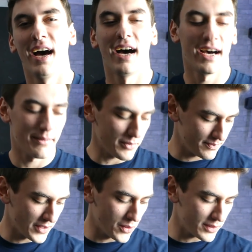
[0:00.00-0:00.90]
Um,
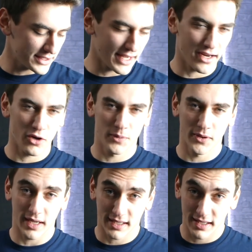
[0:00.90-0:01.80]
once again, I hope
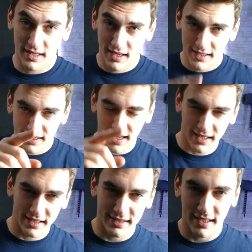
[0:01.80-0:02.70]
you liked it. Take
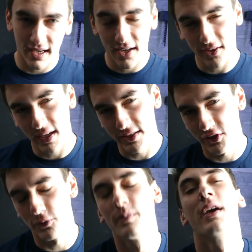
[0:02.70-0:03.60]
it easy, and I'll
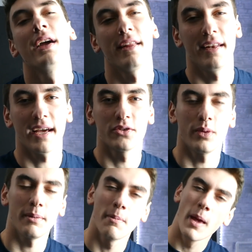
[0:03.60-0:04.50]
catch you in the next one.